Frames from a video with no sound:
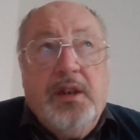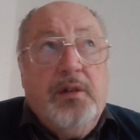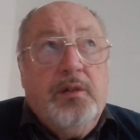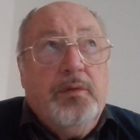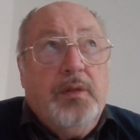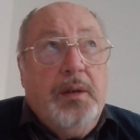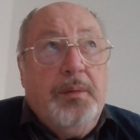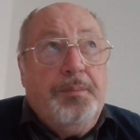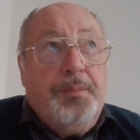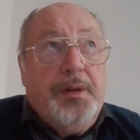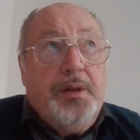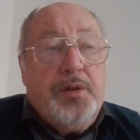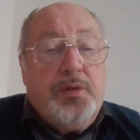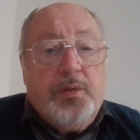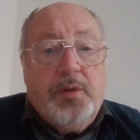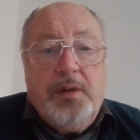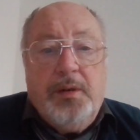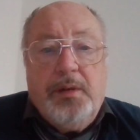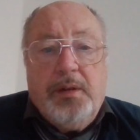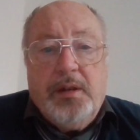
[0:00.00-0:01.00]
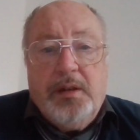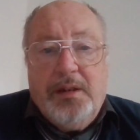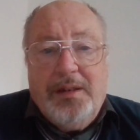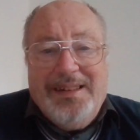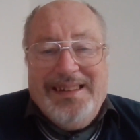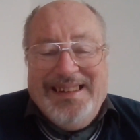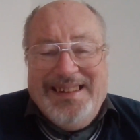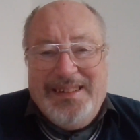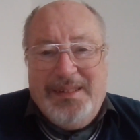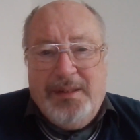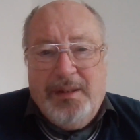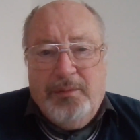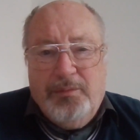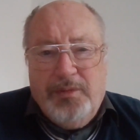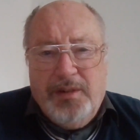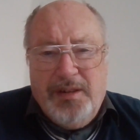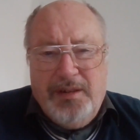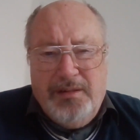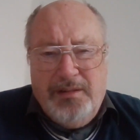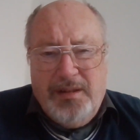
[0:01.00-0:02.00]
when Blues were a
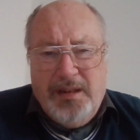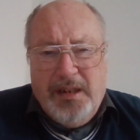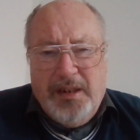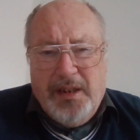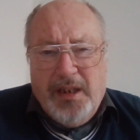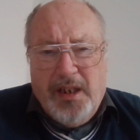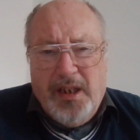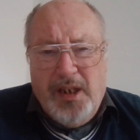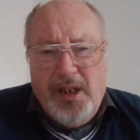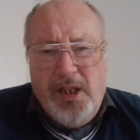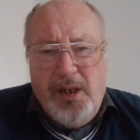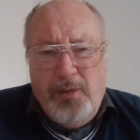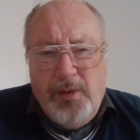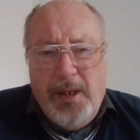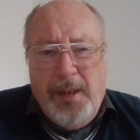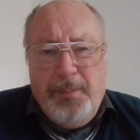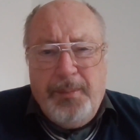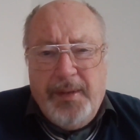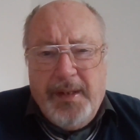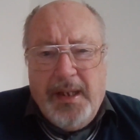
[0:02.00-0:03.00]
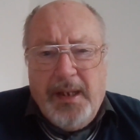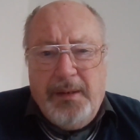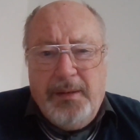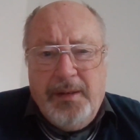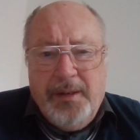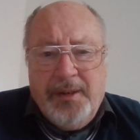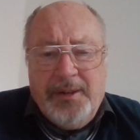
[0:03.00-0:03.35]
low ebb then.